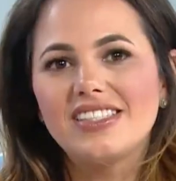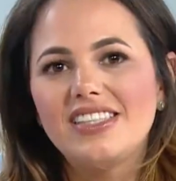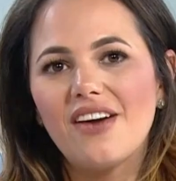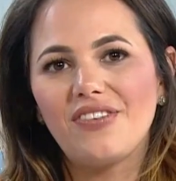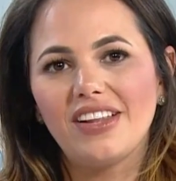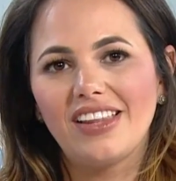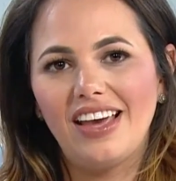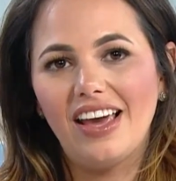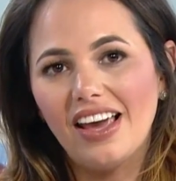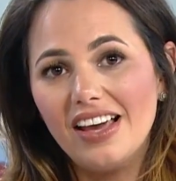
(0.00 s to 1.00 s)

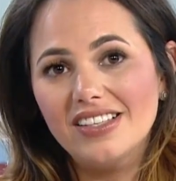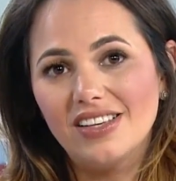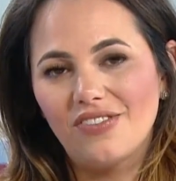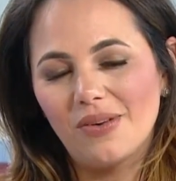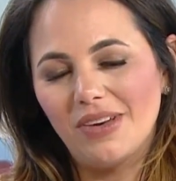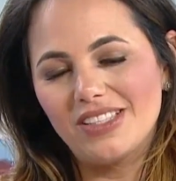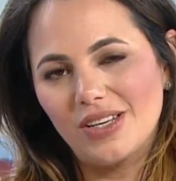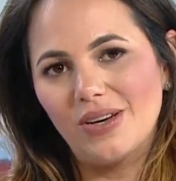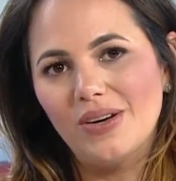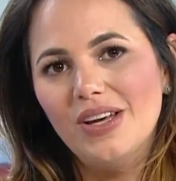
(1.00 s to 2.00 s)
definitely easy for me
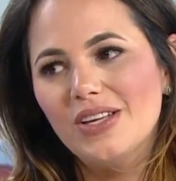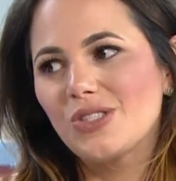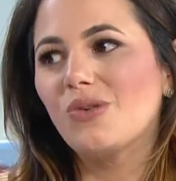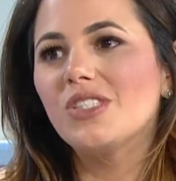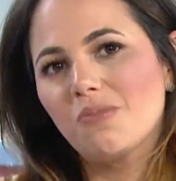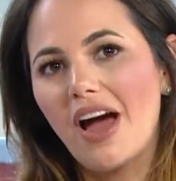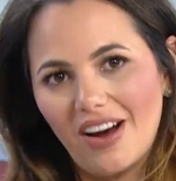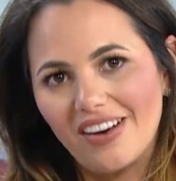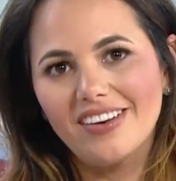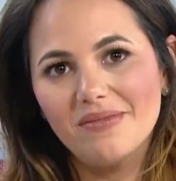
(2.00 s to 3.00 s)
to to
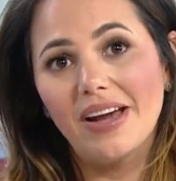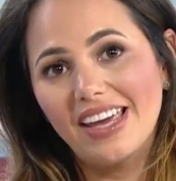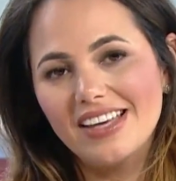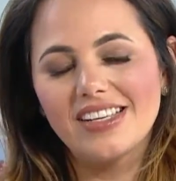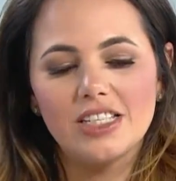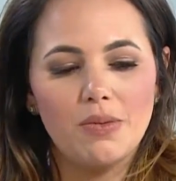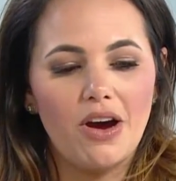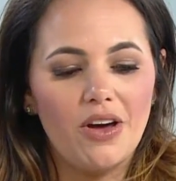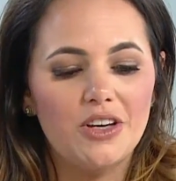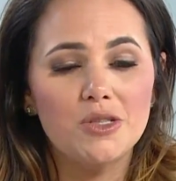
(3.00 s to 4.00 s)
inspire my kids and
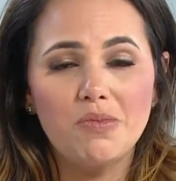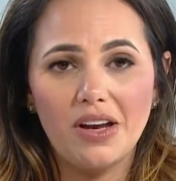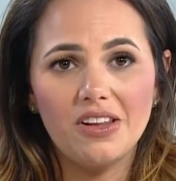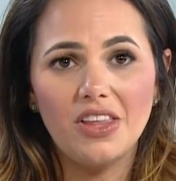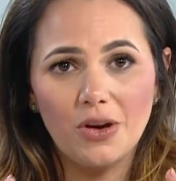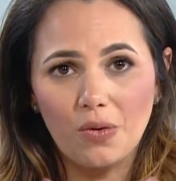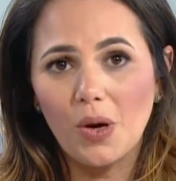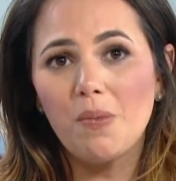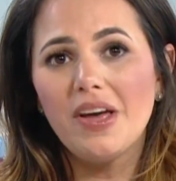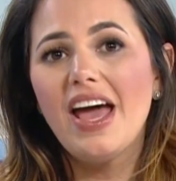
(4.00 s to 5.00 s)
inspire others. But the
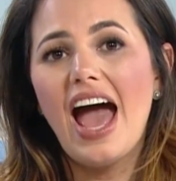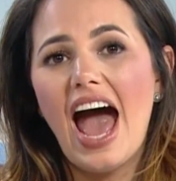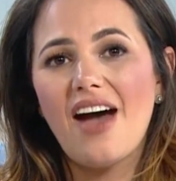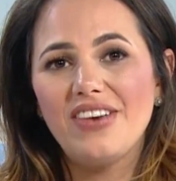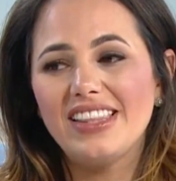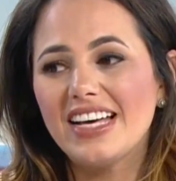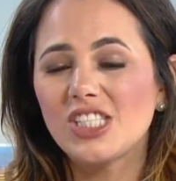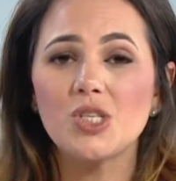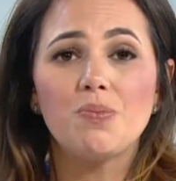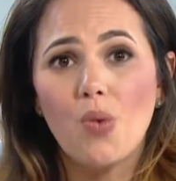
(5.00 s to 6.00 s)
group having that
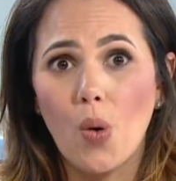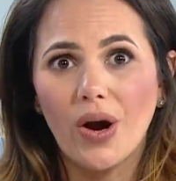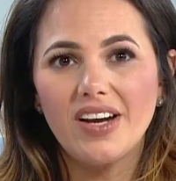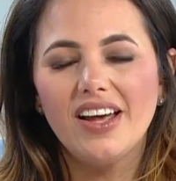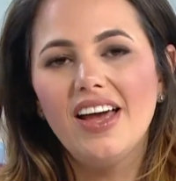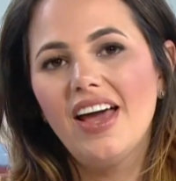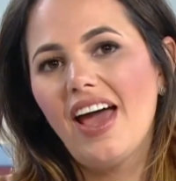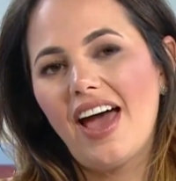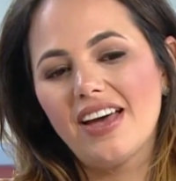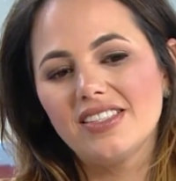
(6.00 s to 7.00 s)
support
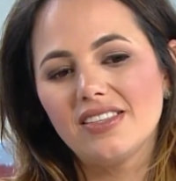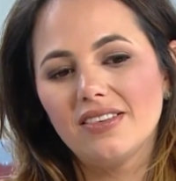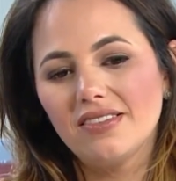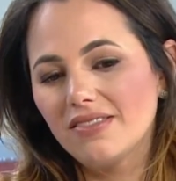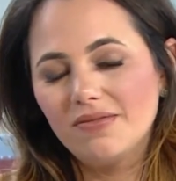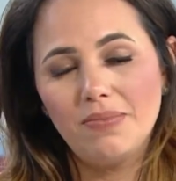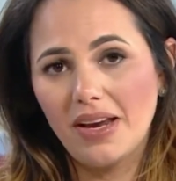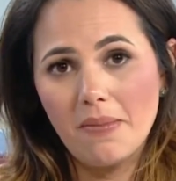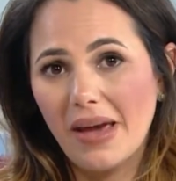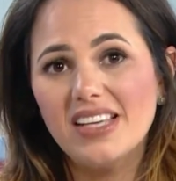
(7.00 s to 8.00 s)
has
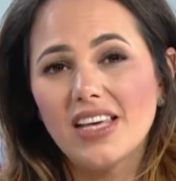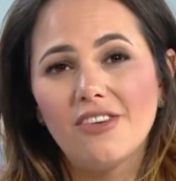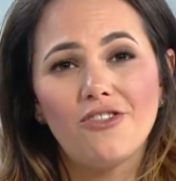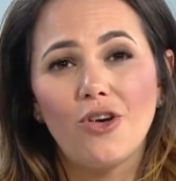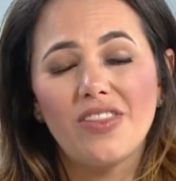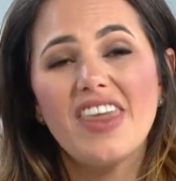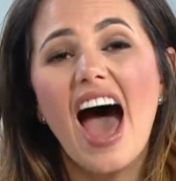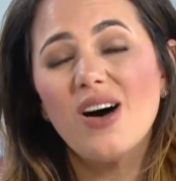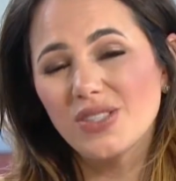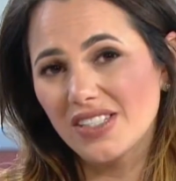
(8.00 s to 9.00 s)
been amazing for
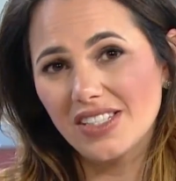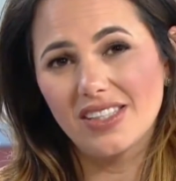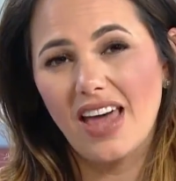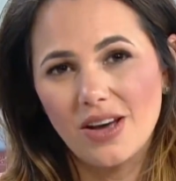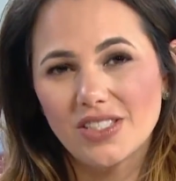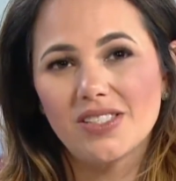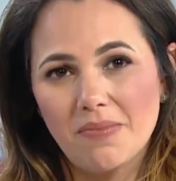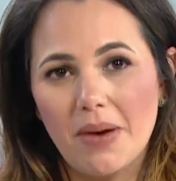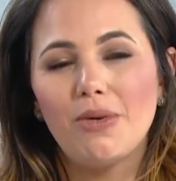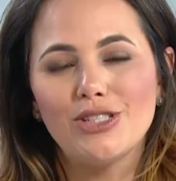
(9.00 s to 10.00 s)
thousands and thousands of
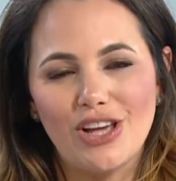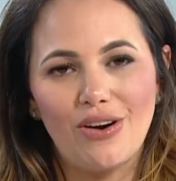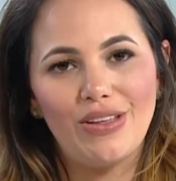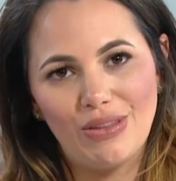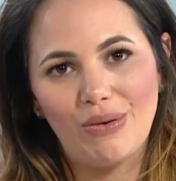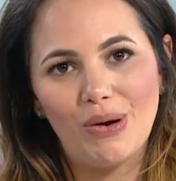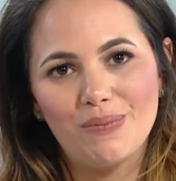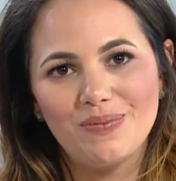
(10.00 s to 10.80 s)
members that are in the group.